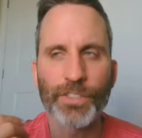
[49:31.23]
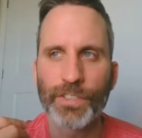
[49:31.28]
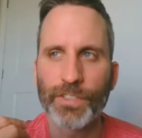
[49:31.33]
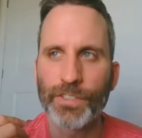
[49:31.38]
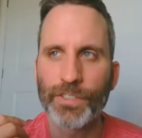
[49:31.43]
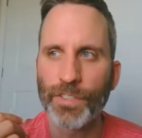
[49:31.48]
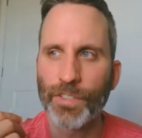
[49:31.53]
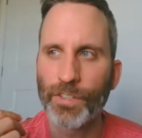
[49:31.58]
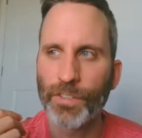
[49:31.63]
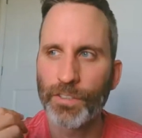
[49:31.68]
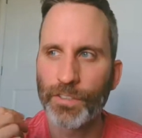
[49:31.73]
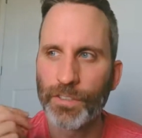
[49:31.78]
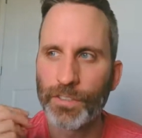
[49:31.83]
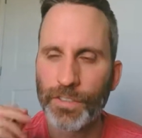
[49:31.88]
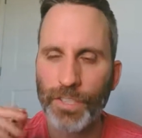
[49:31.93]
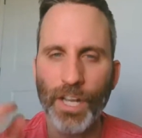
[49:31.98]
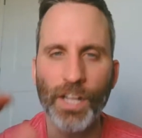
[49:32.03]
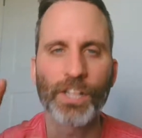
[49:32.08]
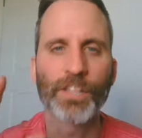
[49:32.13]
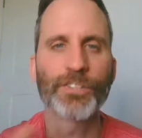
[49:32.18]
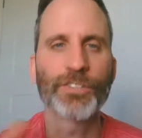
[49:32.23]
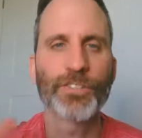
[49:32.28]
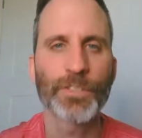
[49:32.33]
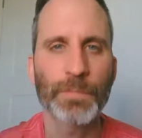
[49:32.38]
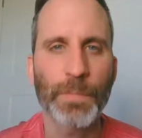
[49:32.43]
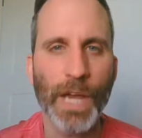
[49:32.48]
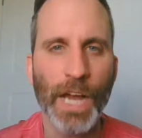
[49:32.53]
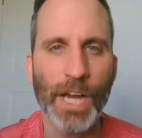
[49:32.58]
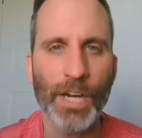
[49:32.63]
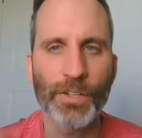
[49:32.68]
And so knowledge is
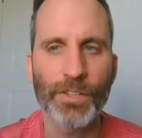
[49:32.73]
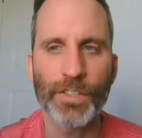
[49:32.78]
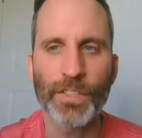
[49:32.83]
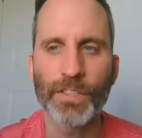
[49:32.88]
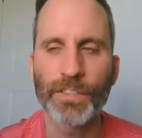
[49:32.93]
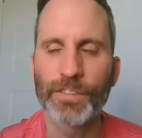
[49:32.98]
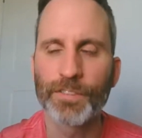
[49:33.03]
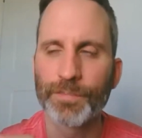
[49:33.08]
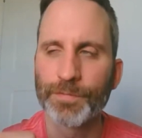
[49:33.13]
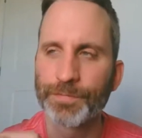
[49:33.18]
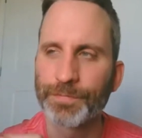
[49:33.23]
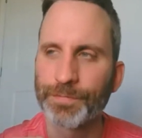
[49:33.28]
power.